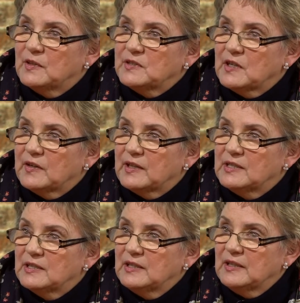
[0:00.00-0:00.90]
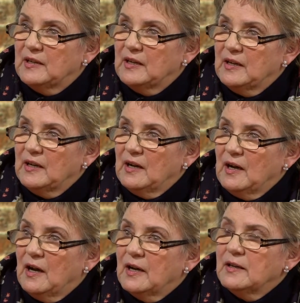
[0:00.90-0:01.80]
had died,
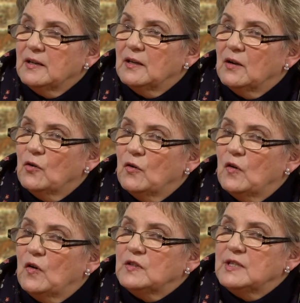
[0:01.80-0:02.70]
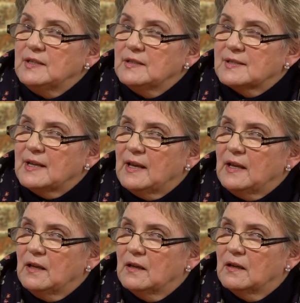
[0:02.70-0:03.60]
I didn't say,